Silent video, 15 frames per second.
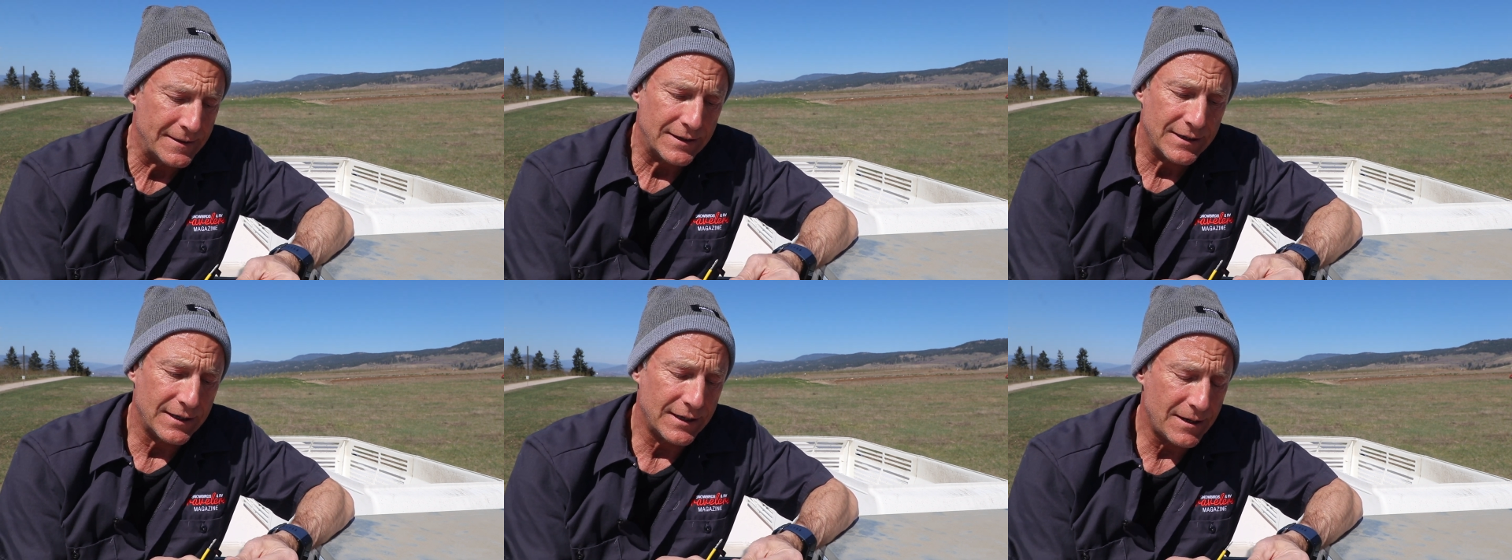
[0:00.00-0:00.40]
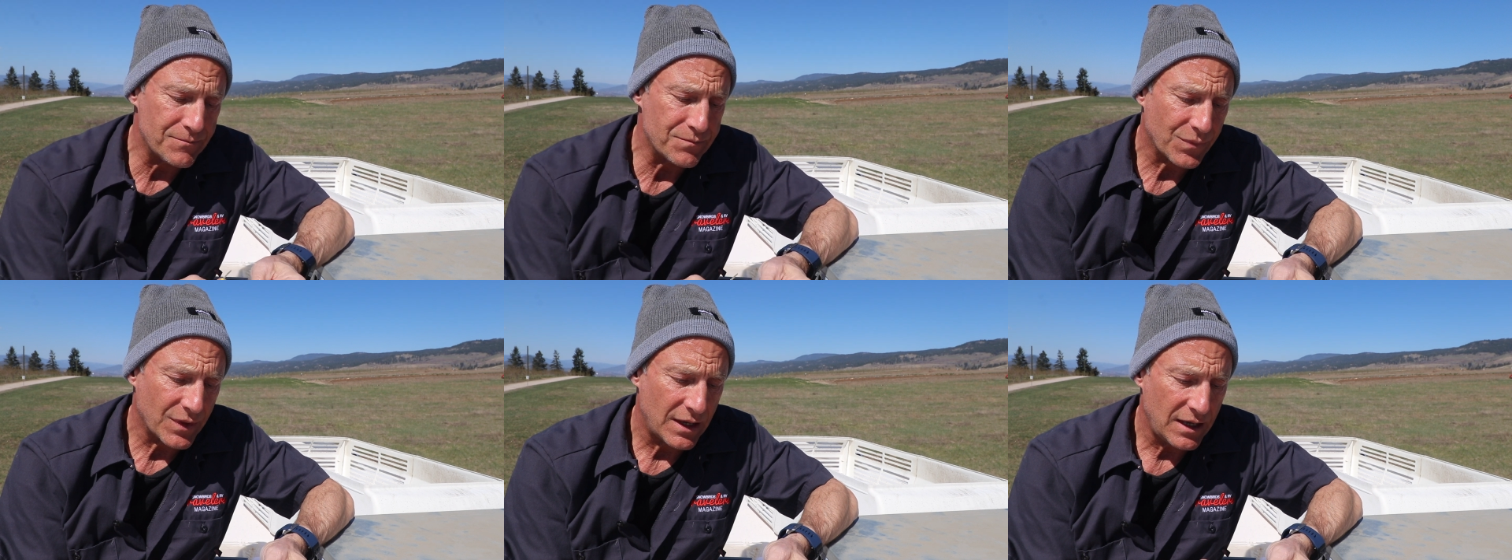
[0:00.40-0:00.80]

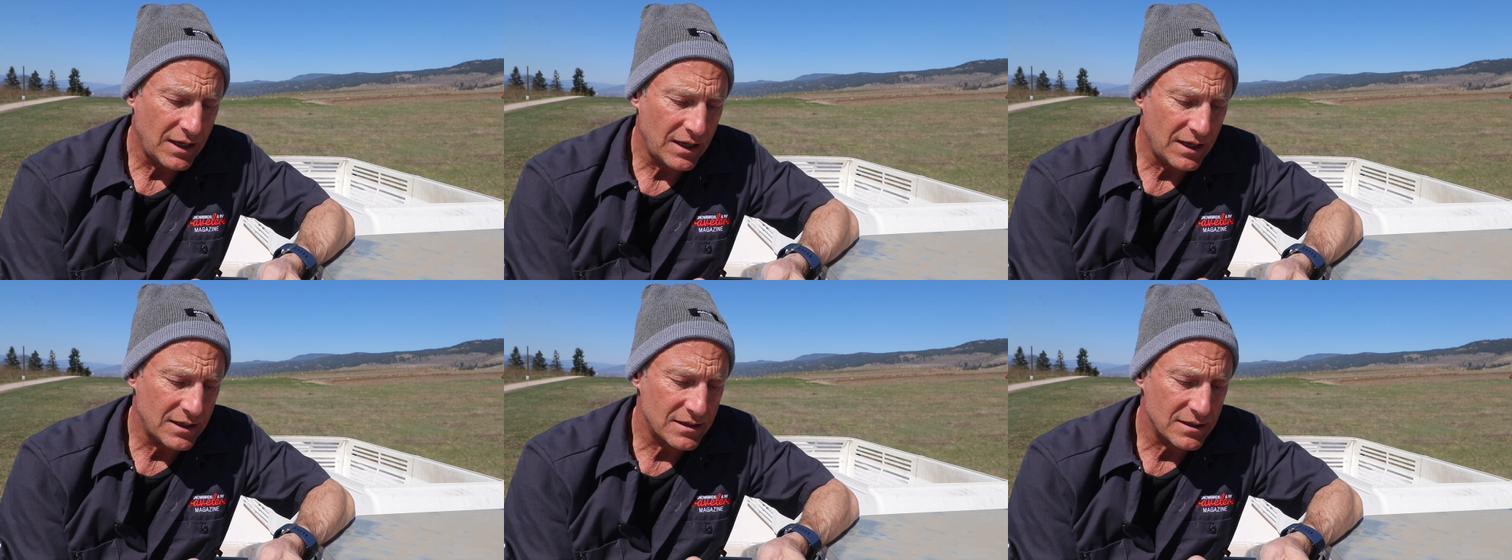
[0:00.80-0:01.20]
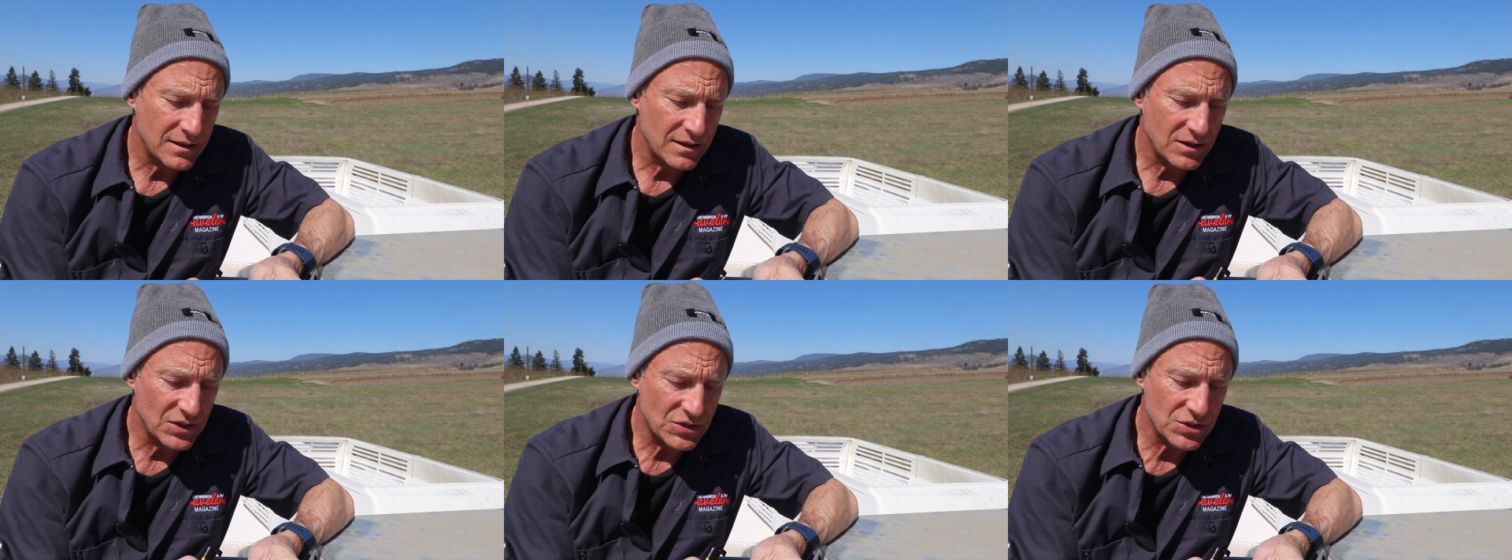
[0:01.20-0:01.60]
Um, and
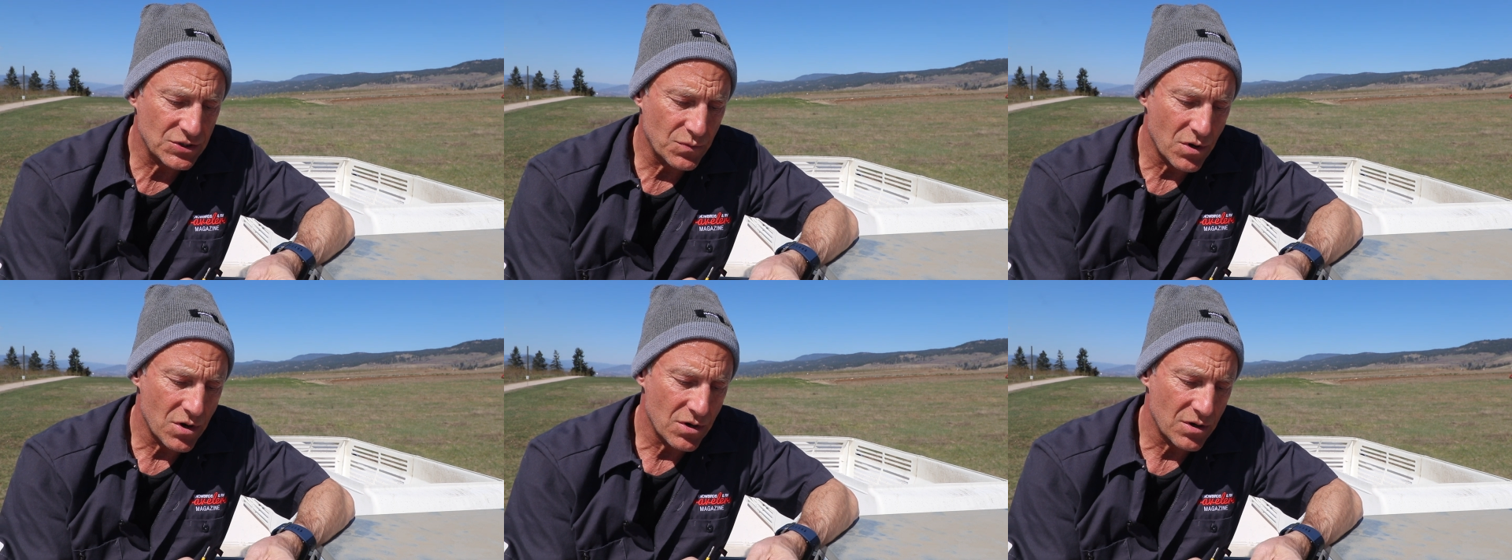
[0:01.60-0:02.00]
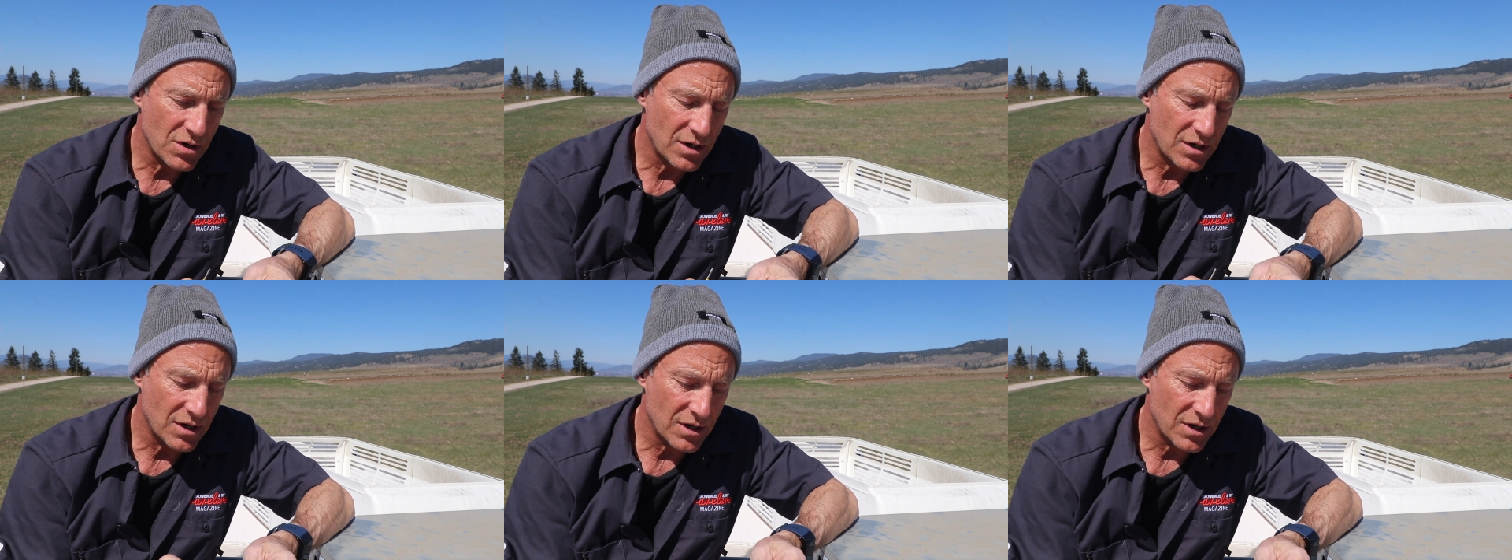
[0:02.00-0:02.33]
this is where our,